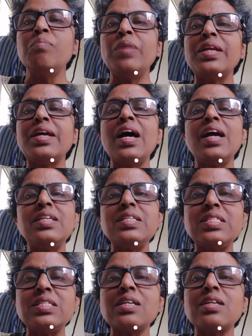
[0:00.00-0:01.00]
But I
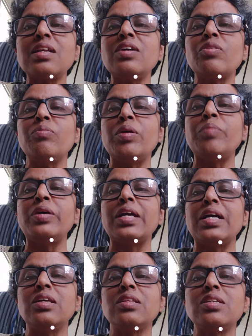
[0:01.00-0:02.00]
distinctly remember
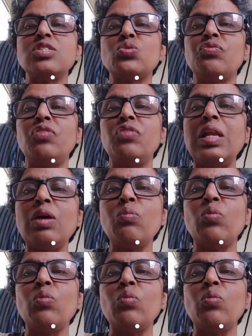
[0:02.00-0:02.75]
getting this feeling